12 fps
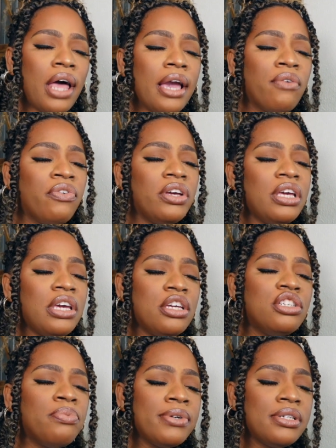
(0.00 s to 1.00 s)
Like, for
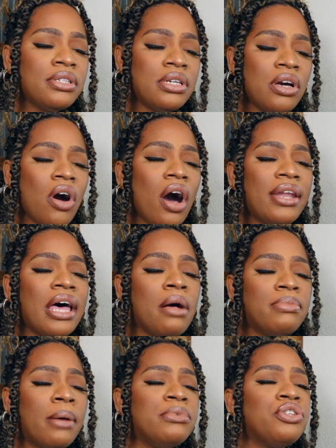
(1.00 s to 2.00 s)
each person, God,
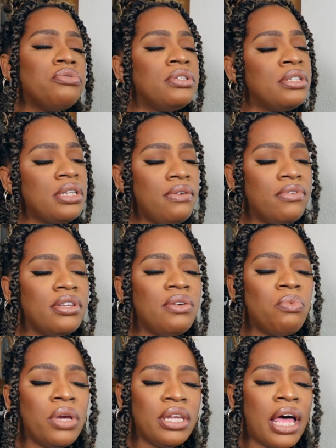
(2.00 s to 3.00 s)
help them to receive it
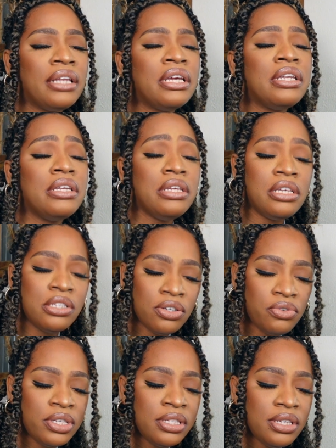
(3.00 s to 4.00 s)
the way that they need
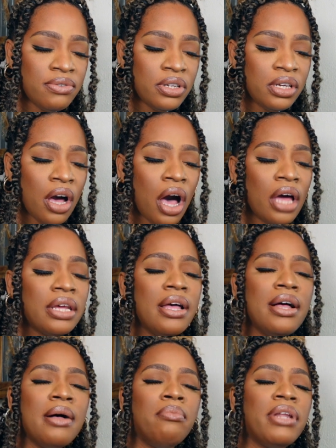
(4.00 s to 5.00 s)
to receive it, God.
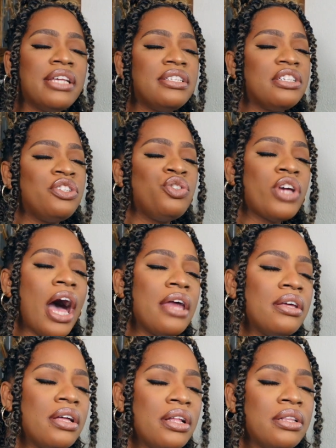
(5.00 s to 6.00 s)
Bless this
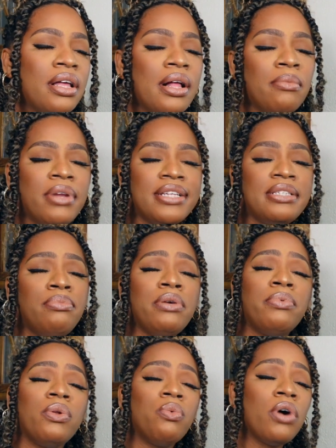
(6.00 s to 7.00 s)
channel. Bless the
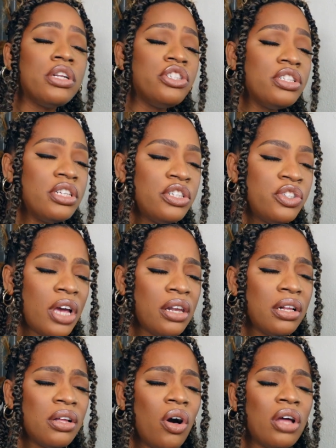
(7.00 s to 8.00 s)
people watching this
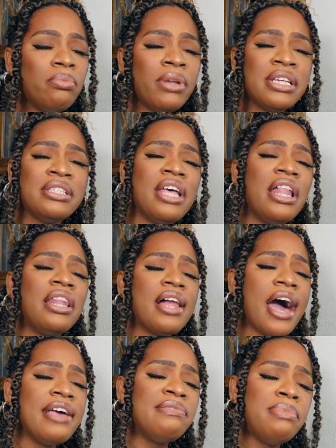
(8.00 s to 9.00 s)
channel, God. Bless their
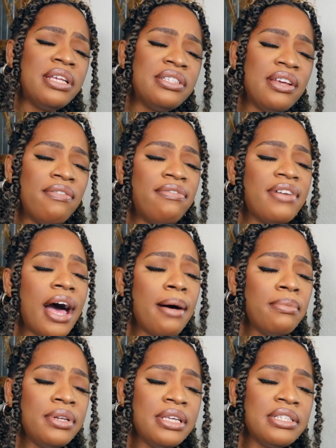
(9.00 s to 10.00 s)
lives. Bless their
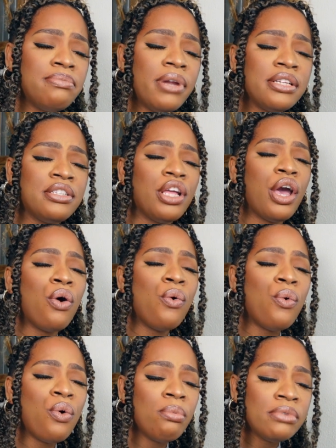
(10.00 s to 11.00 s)
families. Bless their
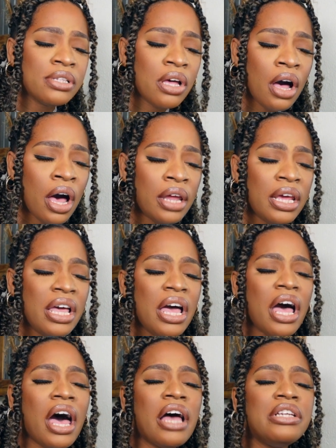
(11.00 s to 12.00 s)
homes, God.
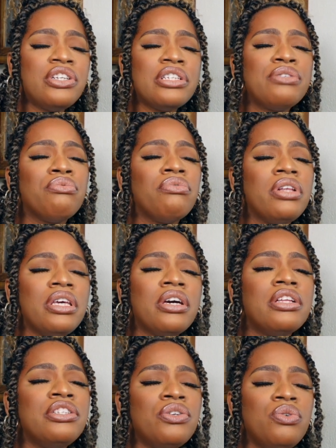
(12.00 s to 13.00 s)
And just really
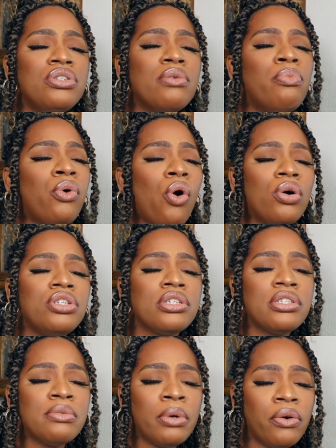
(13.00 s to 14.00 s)
continue to pour out
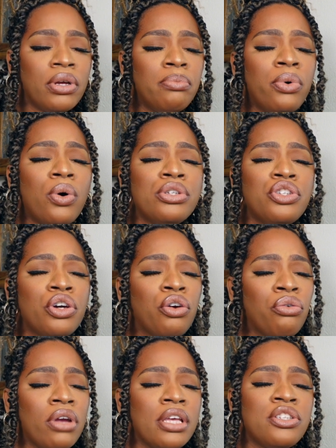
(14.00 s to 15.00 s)
your spirit, pour out your
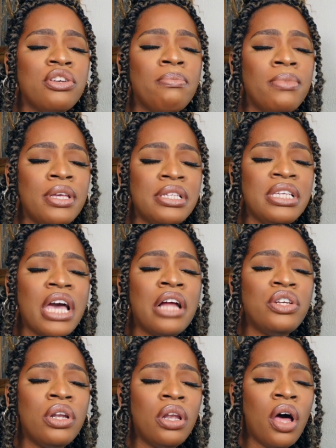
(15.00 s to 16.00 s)
grace, your mercy,
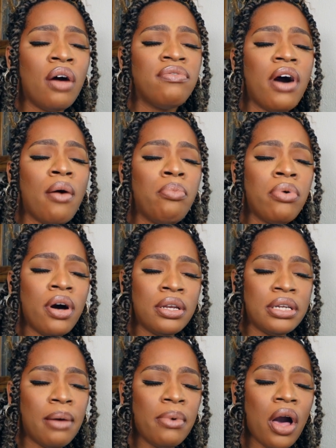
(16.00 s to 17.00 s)
and your love
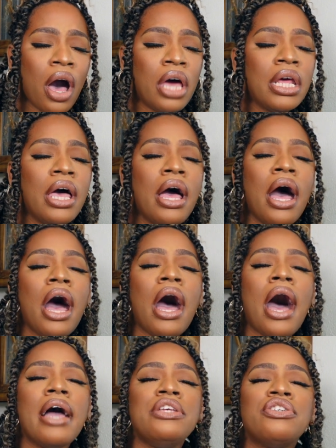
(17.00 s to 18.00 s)
upon them, God.
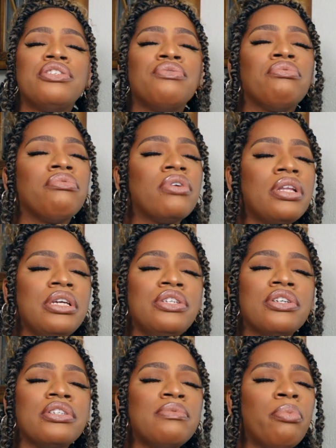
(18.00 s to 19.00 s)
I just really
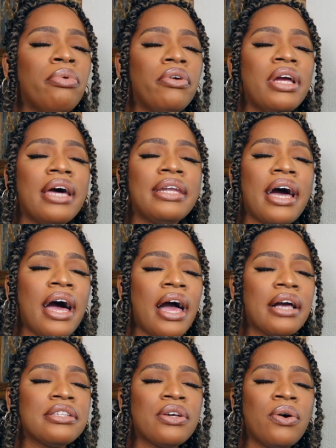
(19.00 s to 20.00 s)
just pray and
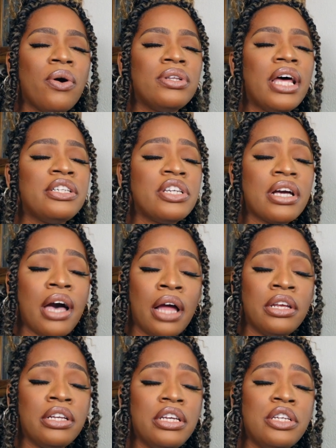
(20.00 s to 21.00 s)
ask, God, that your
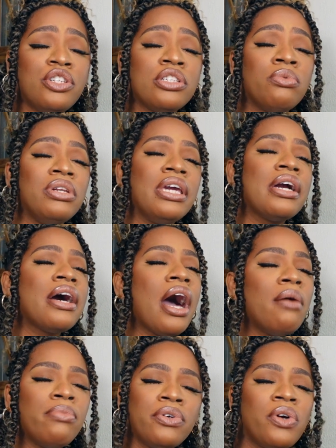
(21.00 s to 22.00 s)
guardian angels will
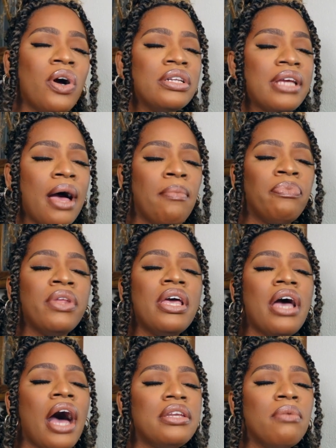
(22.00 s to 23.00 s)
encamp around them
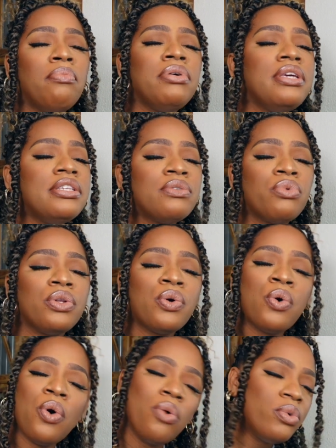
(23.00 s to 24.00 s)
and your peace
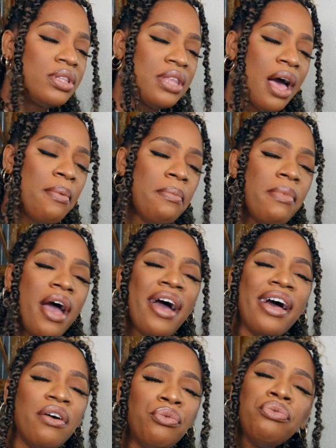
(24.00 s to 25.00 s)
will go with them
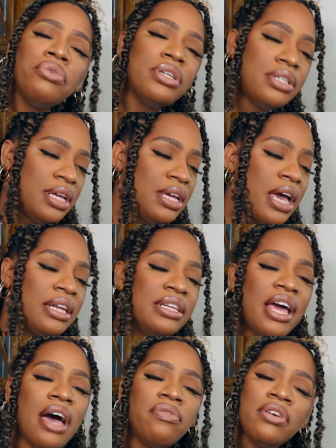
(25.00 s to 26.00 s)
every day and
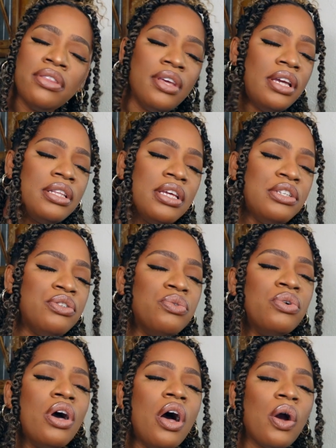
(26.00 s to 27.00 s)
in everything they
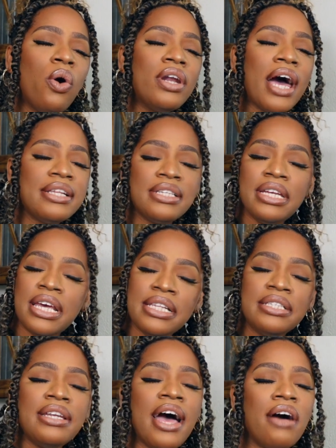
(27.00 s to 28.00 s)
do. God, as it
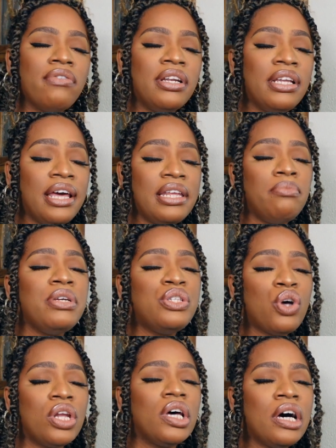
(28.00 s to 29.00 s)
is in heaven, let it be
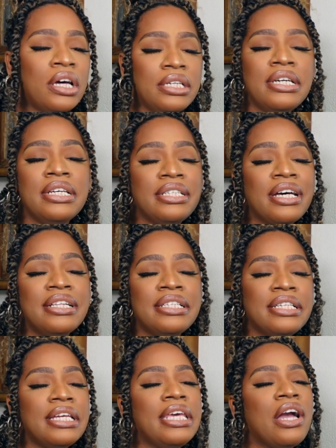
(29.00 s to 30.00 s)
done on earth
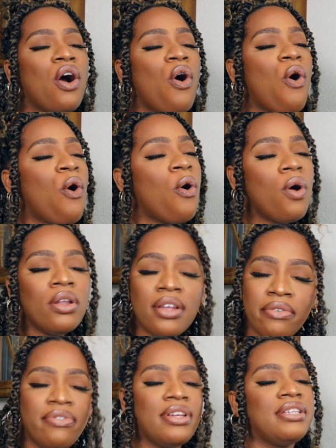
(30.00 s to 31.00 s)
concerning all
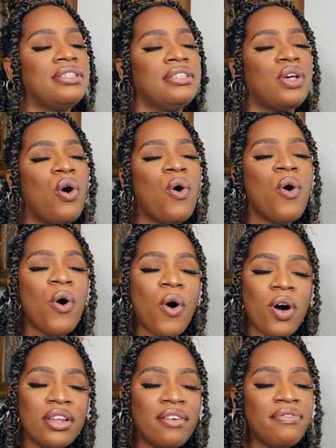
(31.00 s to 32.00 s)
of us.
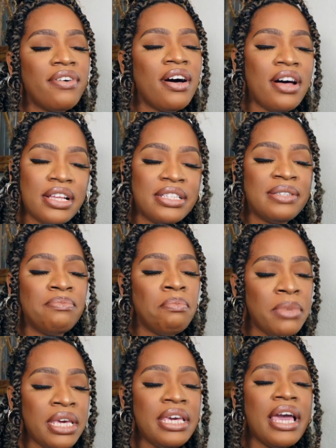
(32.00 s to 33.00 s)
All of us,
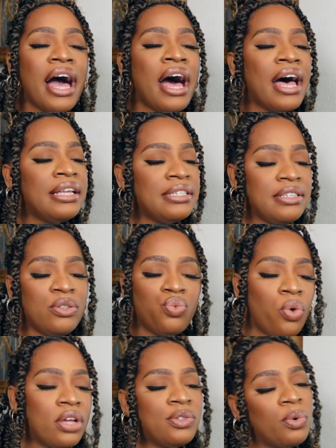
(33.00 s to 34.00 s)
me and
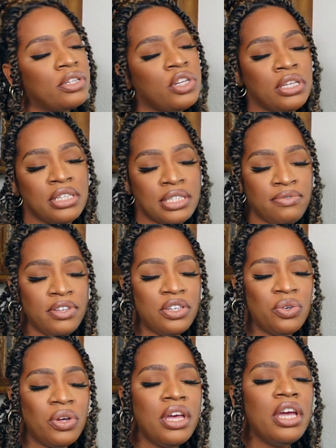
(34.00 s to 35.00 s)
these ones watching this
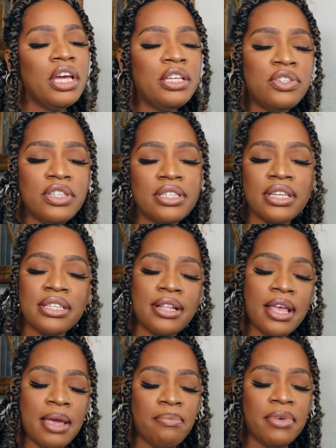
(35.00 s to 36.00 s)
video. In Jesus'
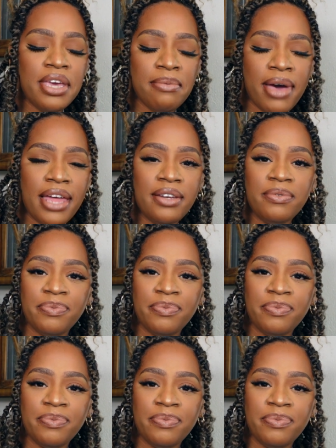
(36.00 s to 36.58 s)
name, amen.